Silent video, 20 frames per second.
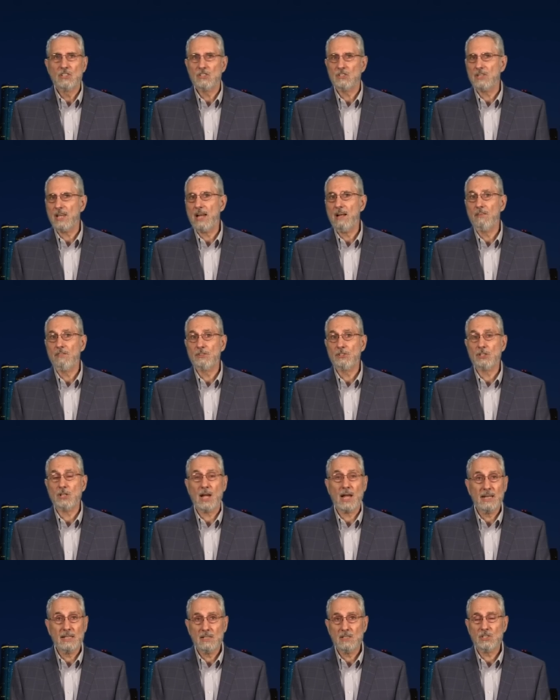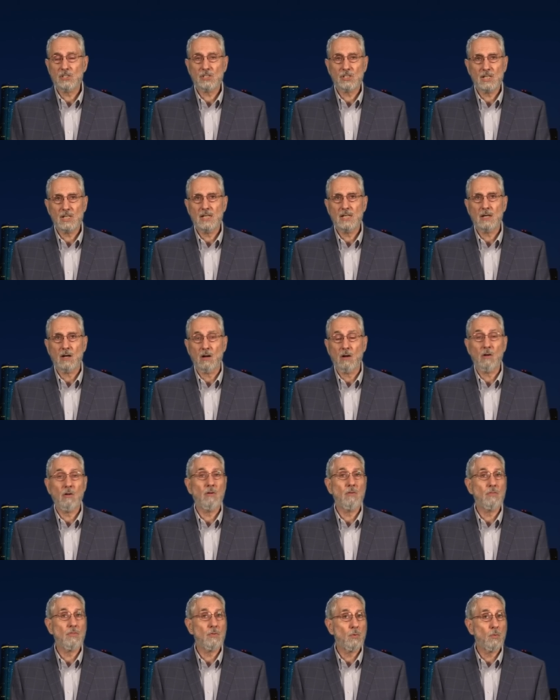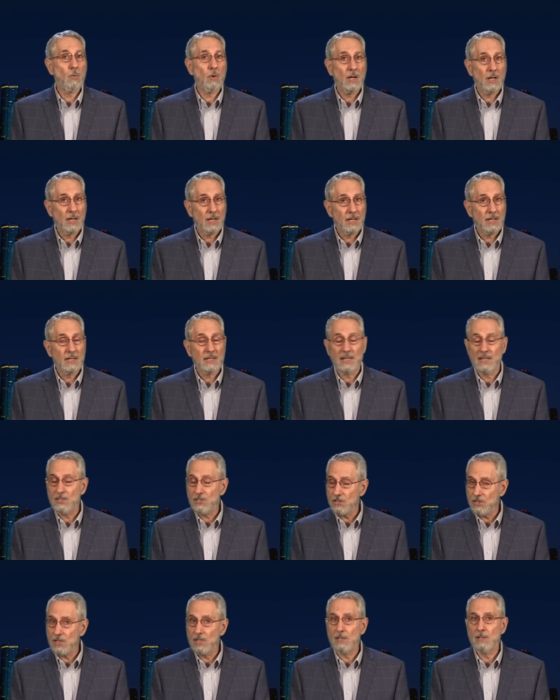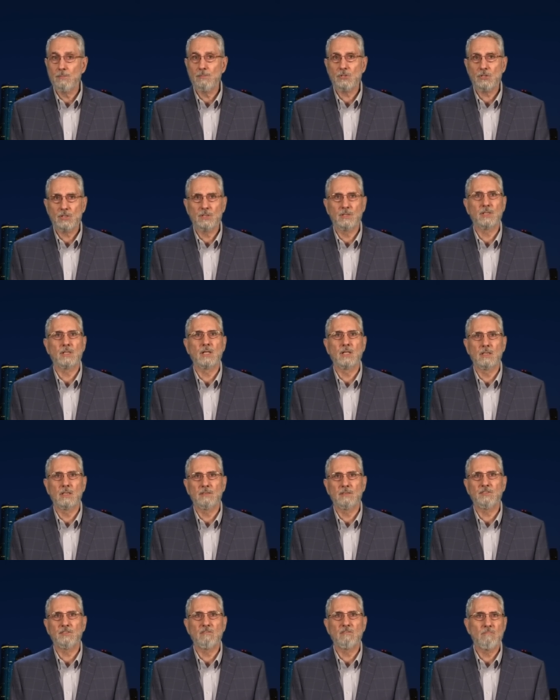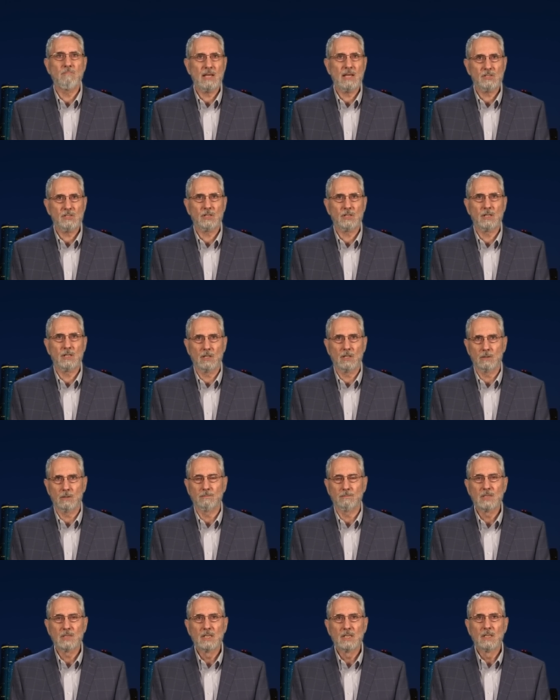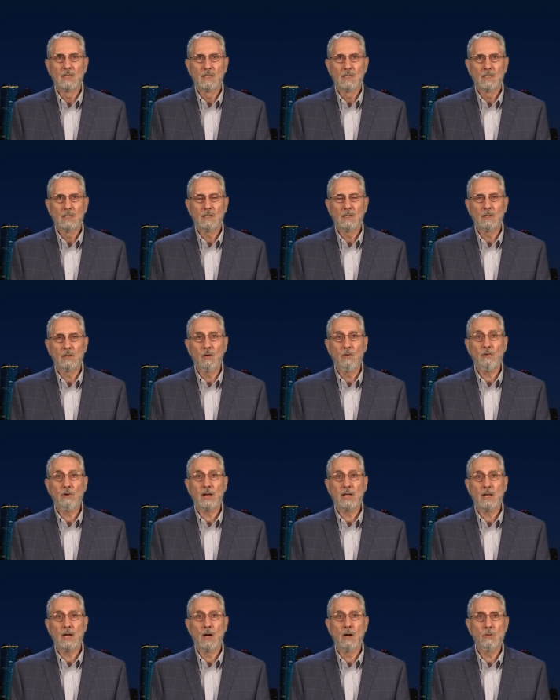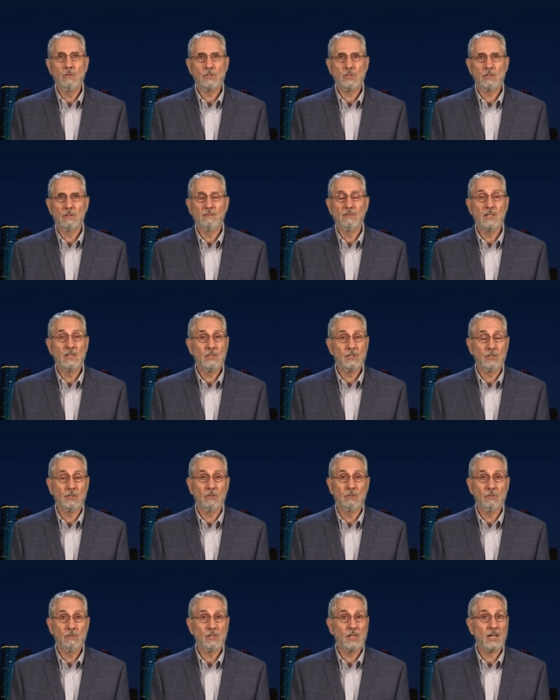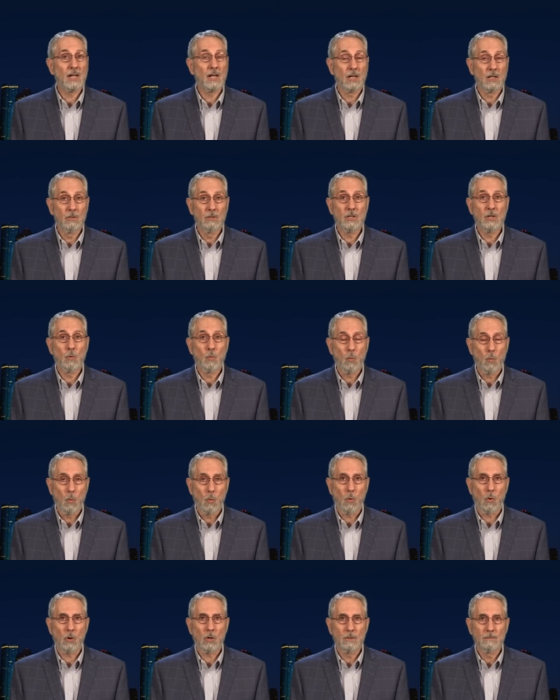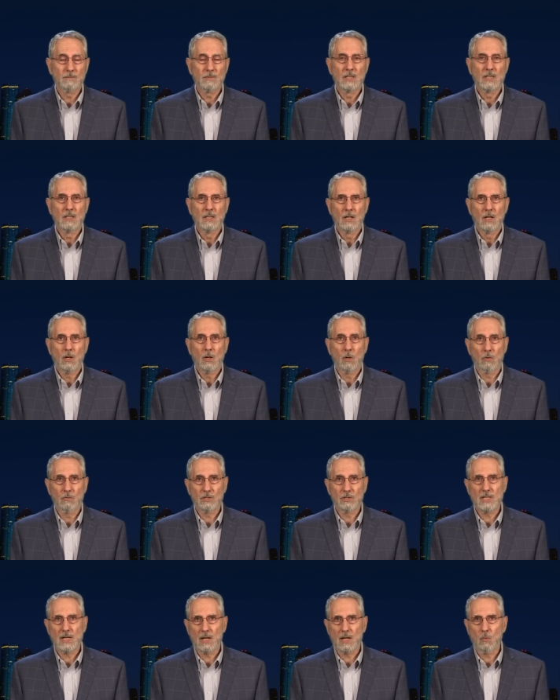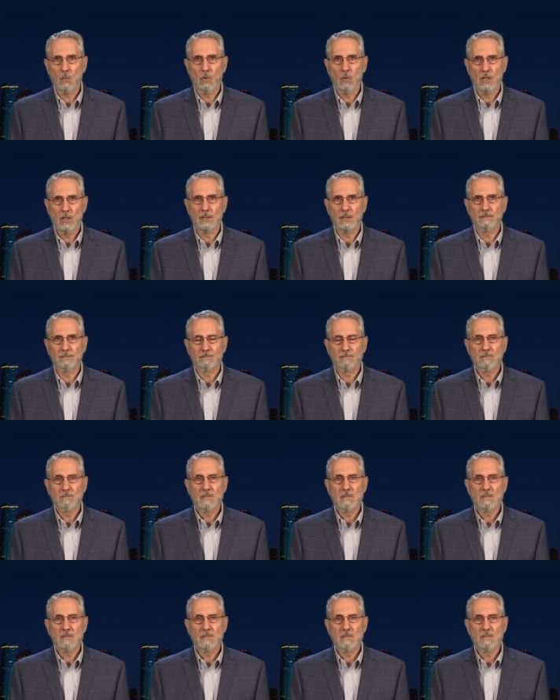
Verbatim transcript: South China Sea all the way, it seems, to the Gulf of Mexico over a host of issues, including war over Taiwan.